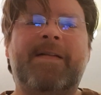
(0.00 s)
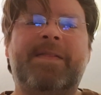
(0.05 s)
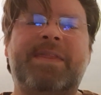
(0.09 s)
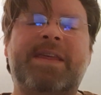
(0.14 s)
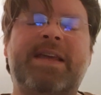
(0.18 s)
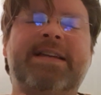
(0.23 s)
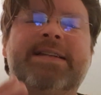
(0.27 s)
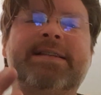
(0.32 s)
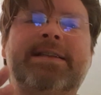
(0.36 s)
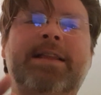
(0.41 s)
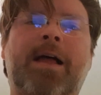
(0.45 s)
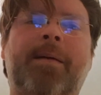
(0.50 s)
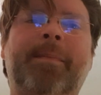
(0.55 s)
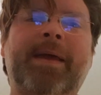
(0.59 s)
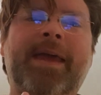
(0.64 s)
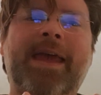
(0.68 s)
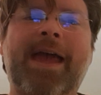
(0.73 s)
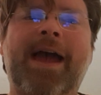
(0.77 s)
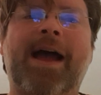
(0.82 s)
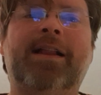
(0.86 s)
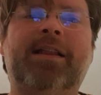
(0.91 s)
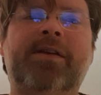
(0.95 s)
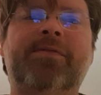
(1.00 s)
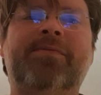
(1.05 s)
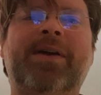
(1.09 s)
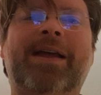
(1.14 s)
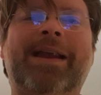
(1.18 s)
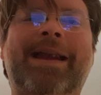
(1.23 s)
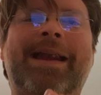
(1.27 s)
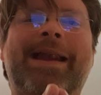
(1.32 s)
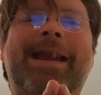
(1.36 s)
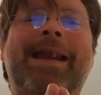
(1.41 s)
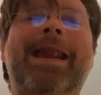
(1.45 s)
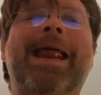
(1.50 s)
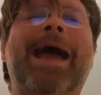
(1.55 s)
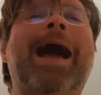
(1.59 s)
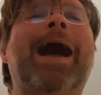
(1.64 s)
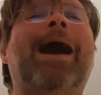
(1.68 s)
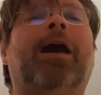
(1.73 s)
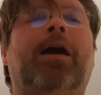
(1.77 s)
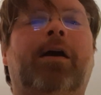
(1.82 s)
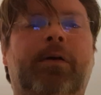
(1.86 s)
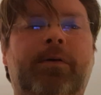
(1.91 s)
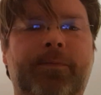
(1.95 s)
the Islamic Caliphate
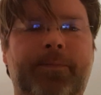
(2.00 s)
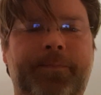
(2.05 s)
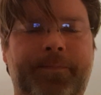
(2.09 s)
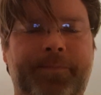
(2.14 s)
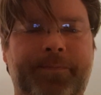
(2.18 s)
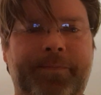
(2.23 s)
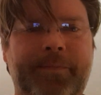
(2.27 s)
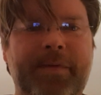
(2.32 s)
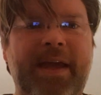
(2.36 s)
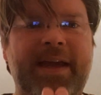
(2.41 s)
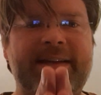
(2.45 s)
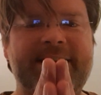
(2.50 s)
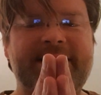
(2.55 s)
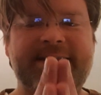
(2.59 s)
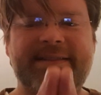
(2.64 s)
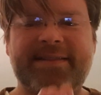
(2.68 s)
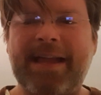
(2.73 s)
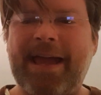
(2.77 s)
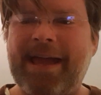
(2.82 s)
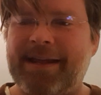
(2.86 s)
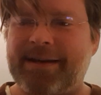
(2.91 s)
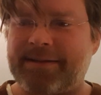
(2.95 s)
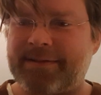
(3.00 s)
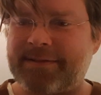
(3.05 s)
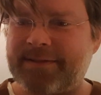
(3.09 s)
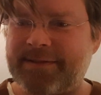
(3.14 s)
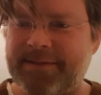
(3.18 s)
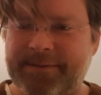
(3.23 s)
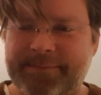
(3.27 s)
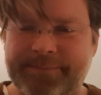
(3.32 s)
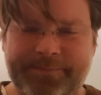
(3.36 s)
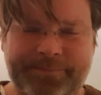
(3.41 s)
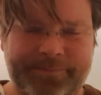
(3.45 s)
now extends